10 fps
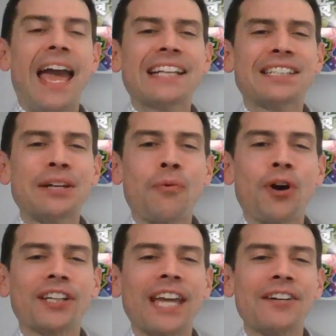Excellent
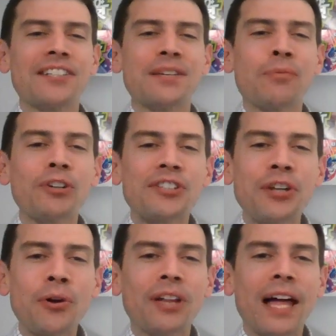work, Garrison. We're
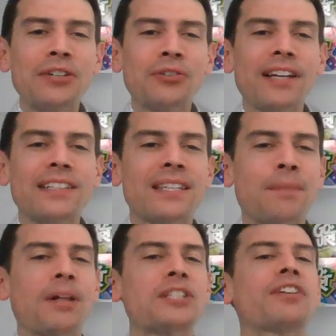so glad you led us in
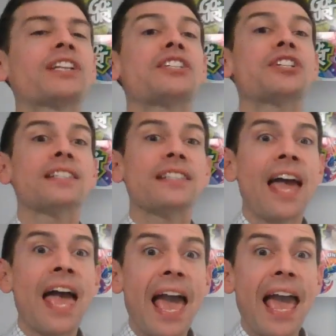the Pledge of Allegiance
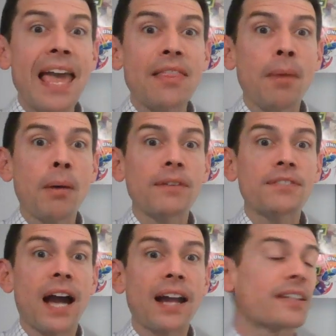and the moment
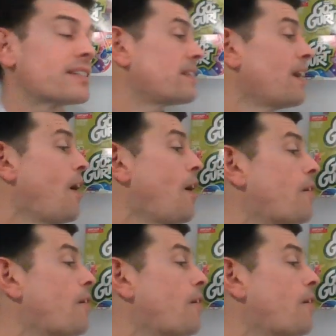of silence.